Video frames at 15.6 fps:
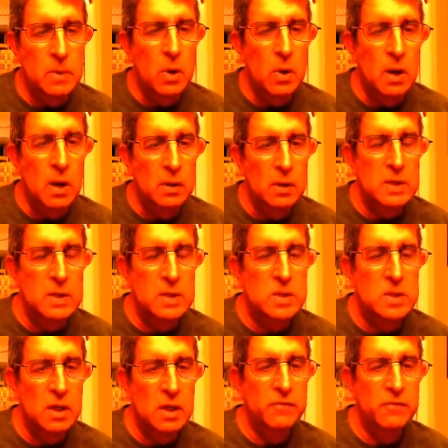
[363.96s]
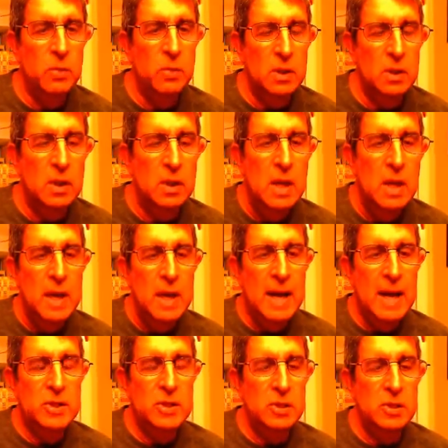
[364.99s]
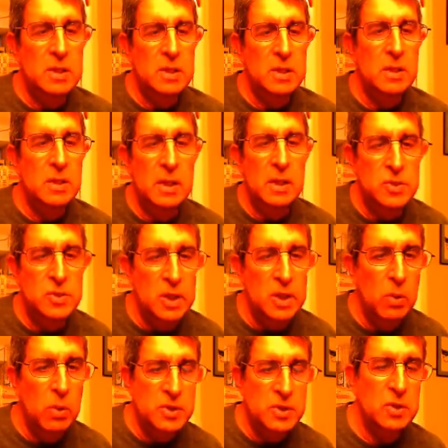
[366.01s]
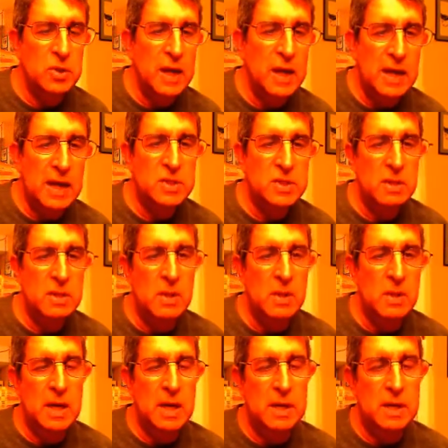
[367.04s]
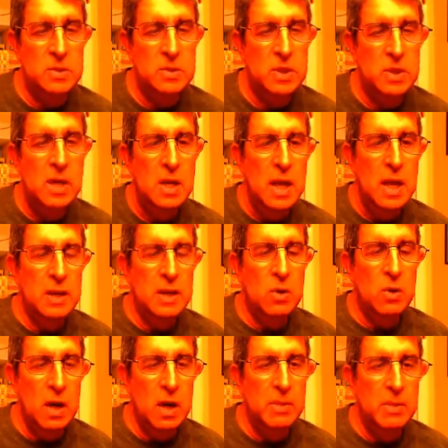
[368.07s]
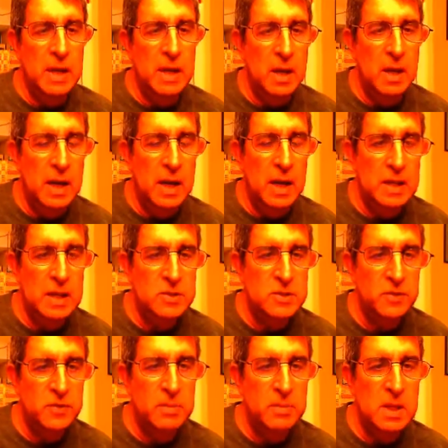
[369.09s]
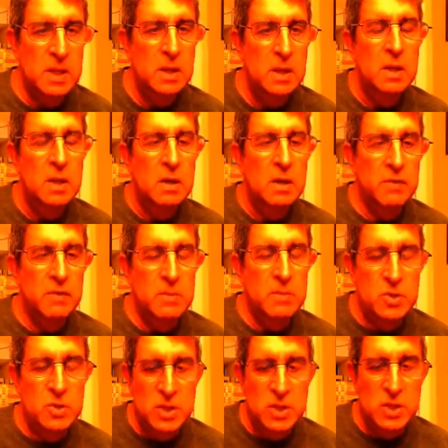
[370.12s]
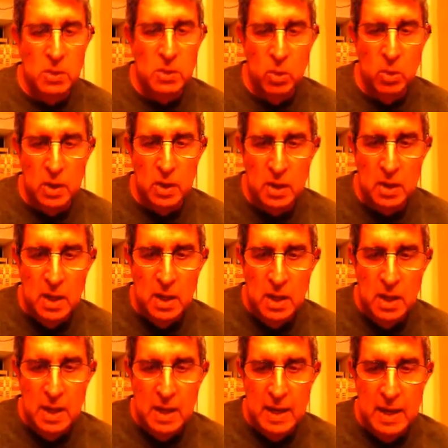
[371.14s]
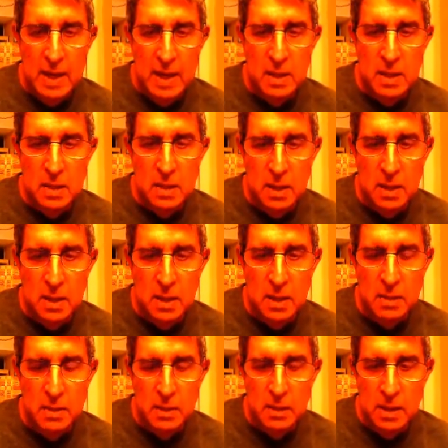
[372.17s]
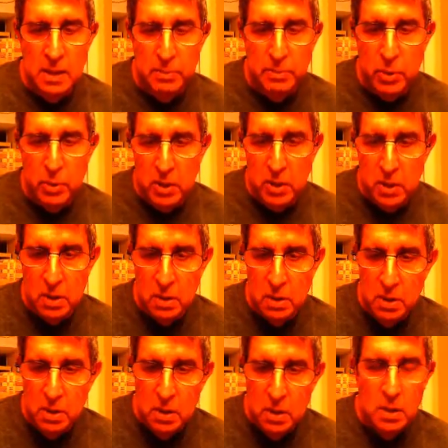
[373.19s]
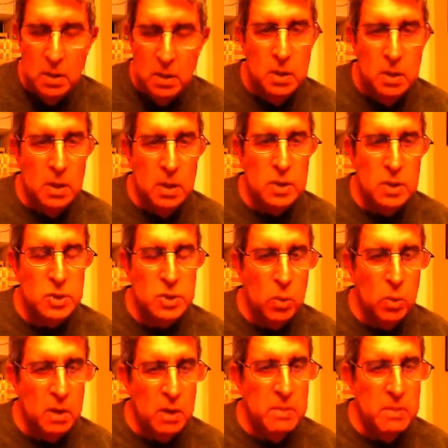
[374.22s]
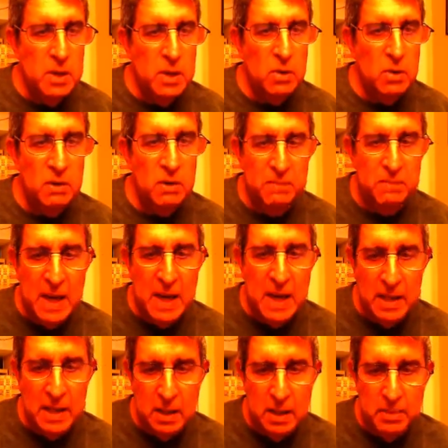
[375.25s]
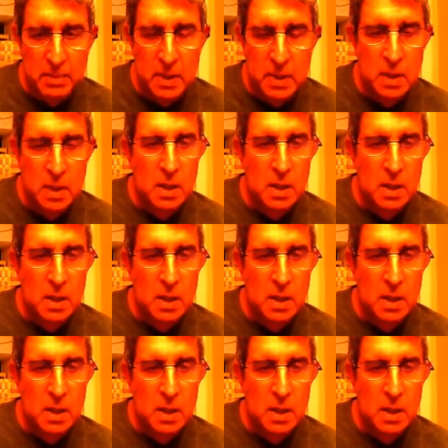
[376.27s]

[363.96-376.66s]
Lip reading: coral itself will actually sequester calcium ions and carbonate ions from the seawater, and per square meter of polyp,